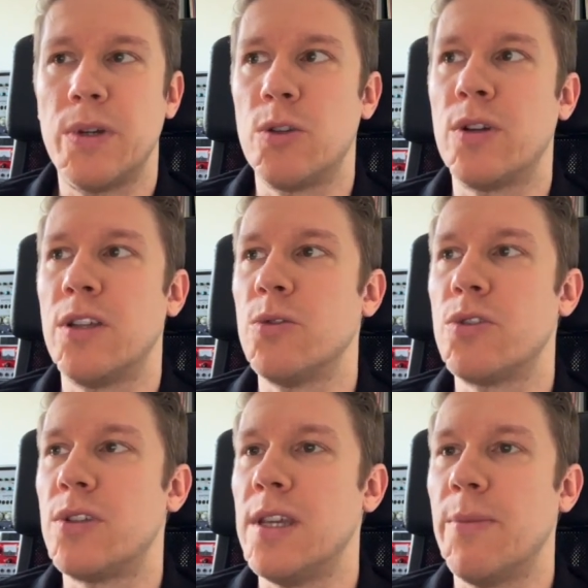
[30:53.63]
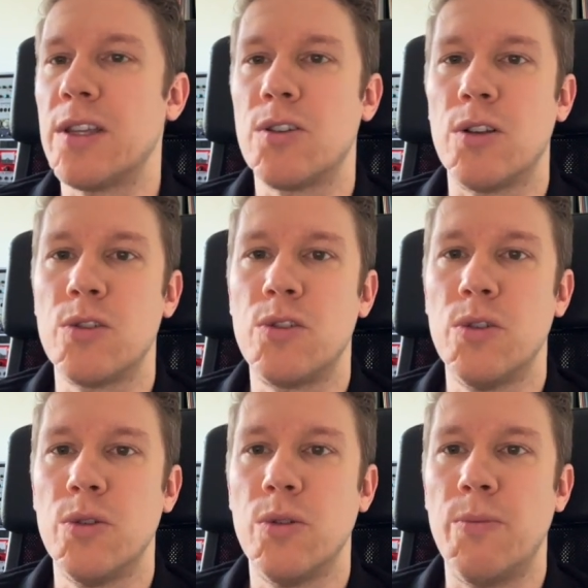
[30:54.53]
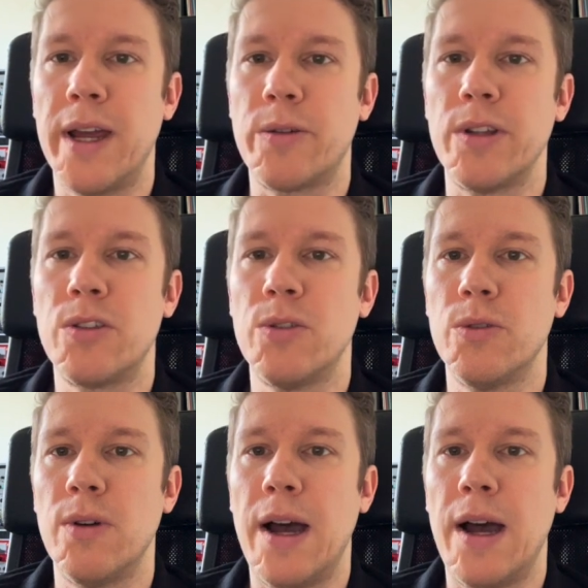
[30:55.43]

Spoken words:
but you can use DMS also to migrate to